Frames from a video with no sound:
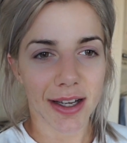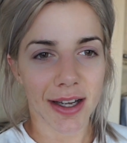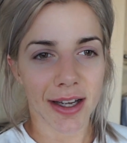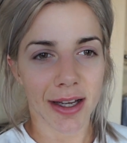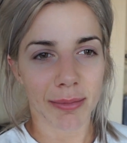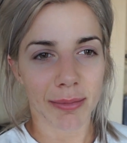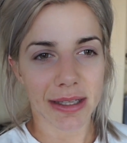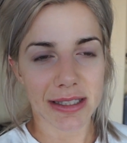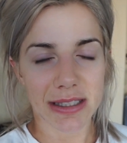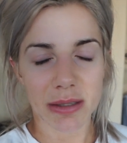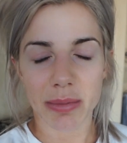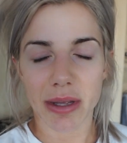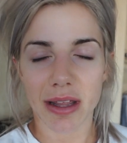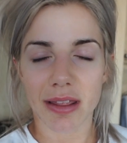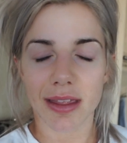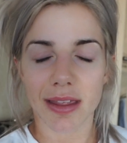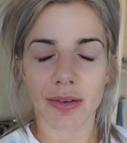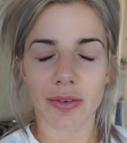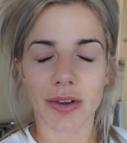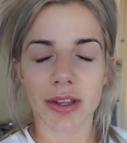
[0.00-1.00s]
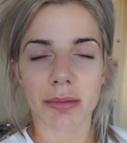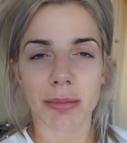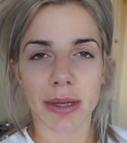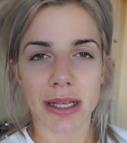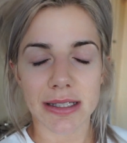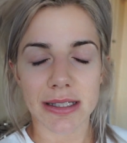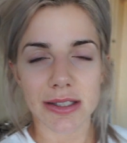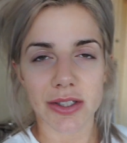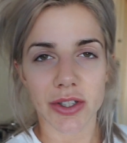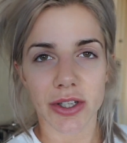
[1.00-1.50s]
Um, that's a big thing with
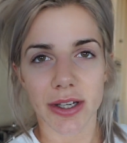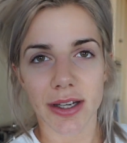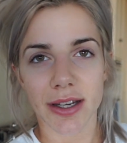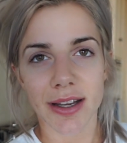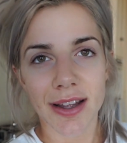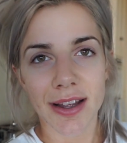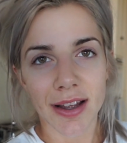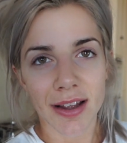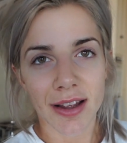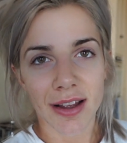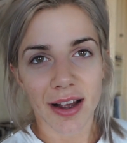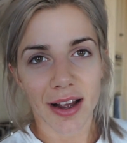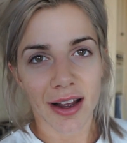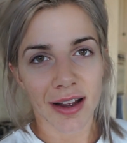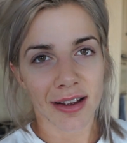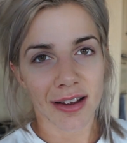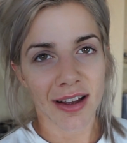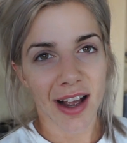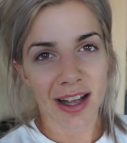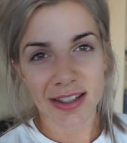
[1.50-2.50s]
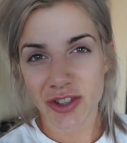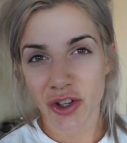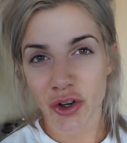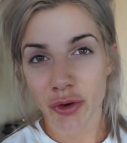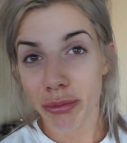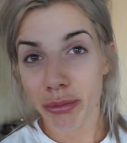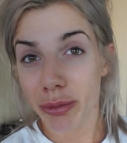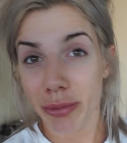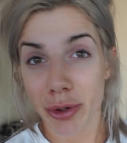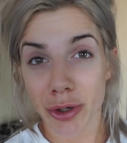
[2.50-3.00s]
me. So uh, I
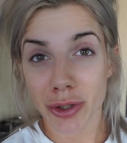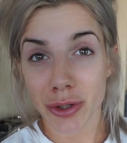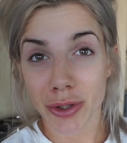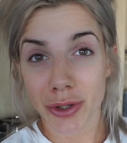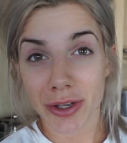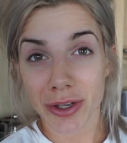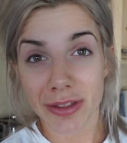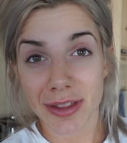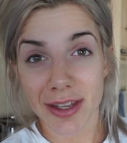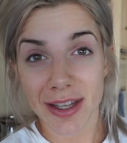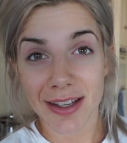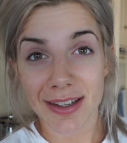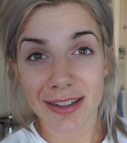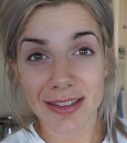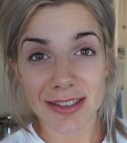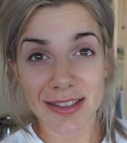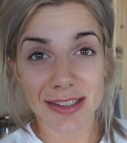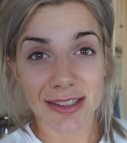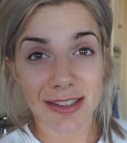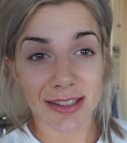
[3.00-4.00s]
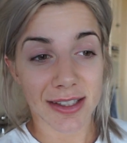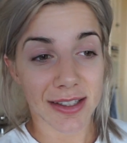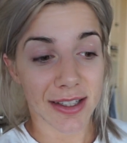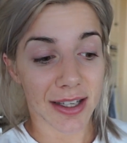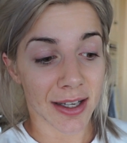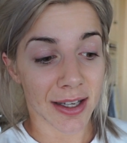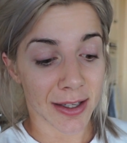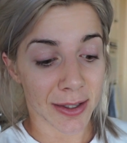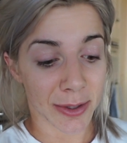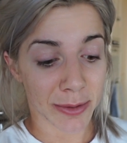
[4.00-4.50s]
don't promote a lot of things.
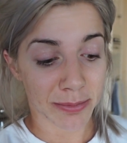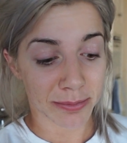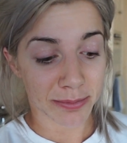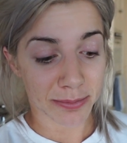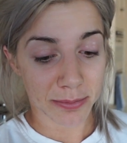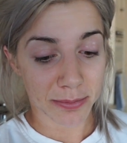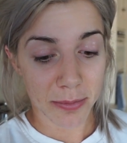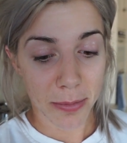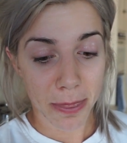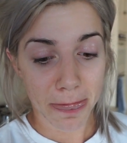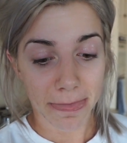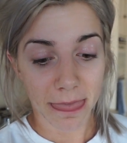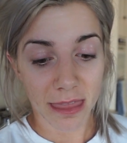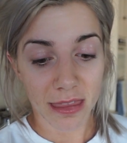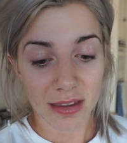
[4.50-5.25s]
Um,